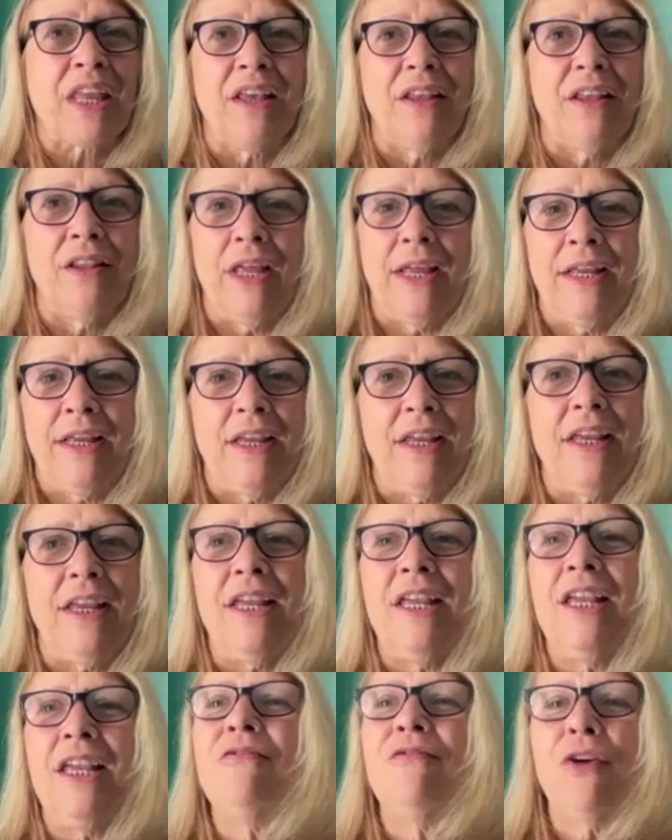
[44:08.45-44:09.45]
like
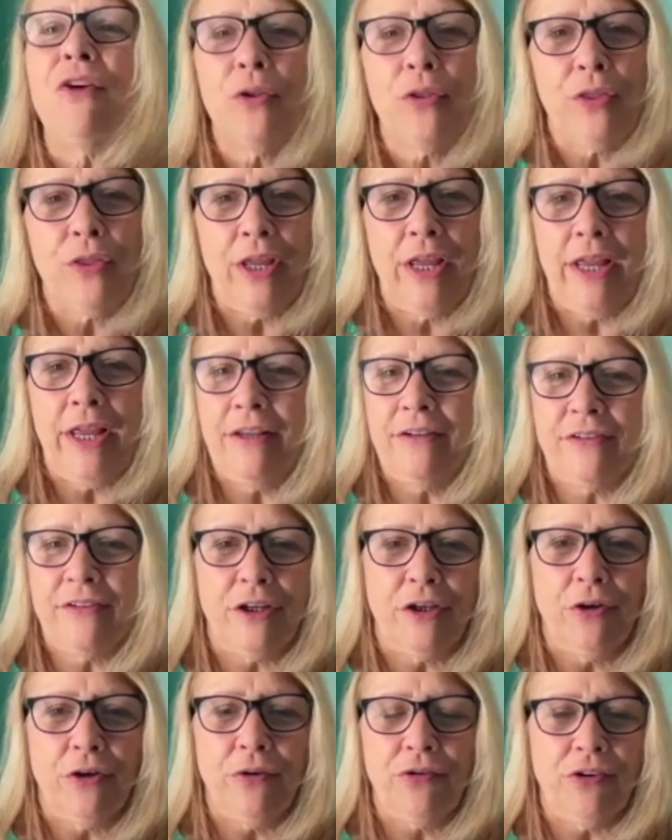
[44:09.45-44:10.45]
evil things,
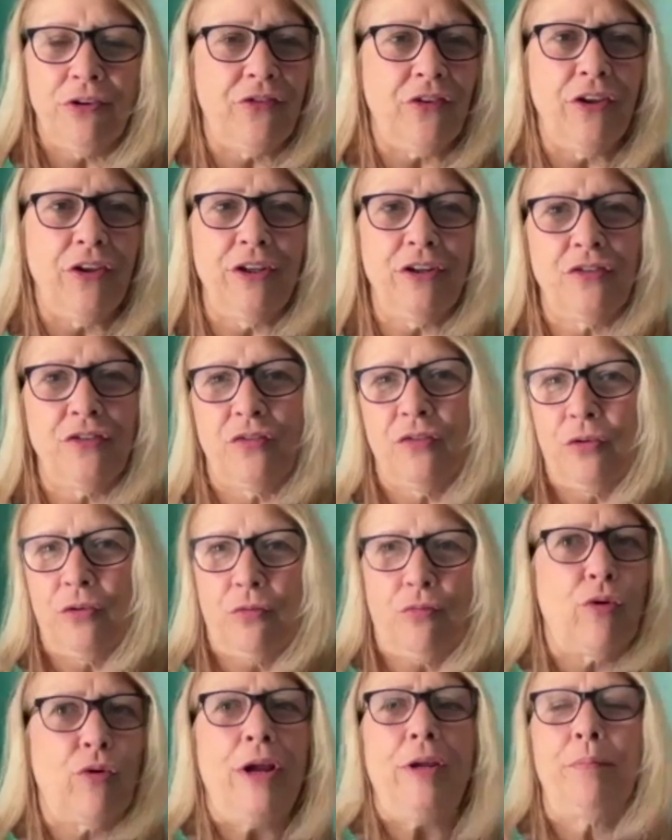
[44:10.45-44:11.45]
like you're just in this
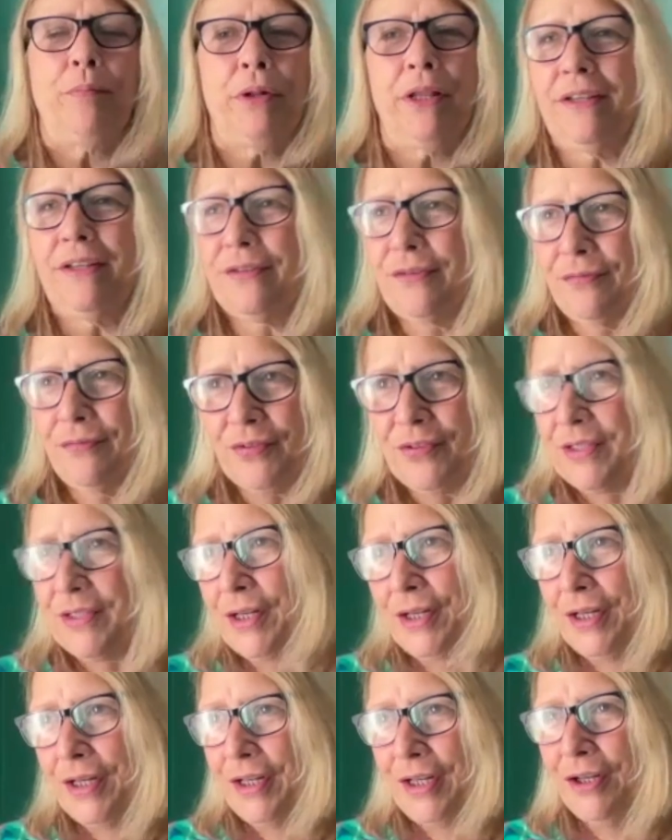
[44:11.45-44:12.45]
great place of
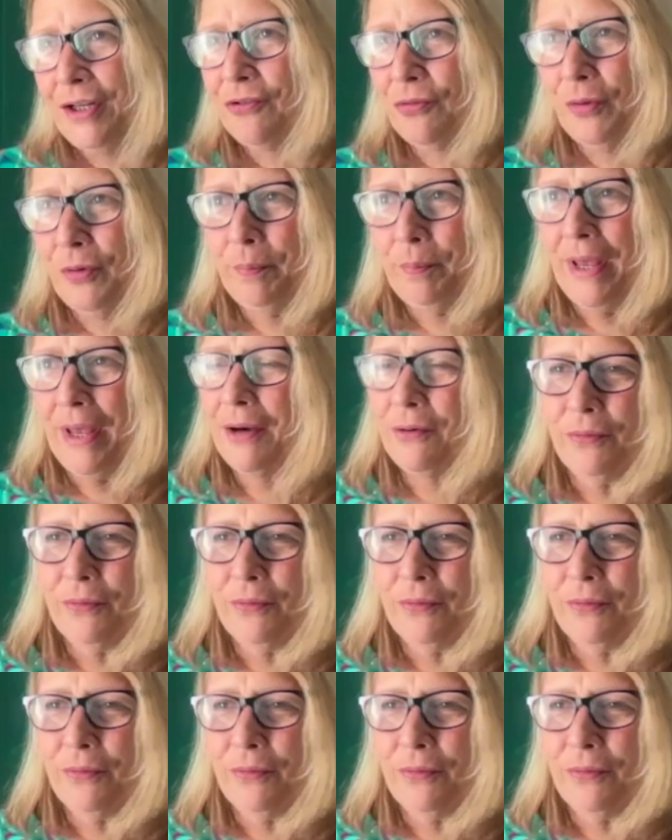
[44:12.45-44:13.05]
sin and need to repent.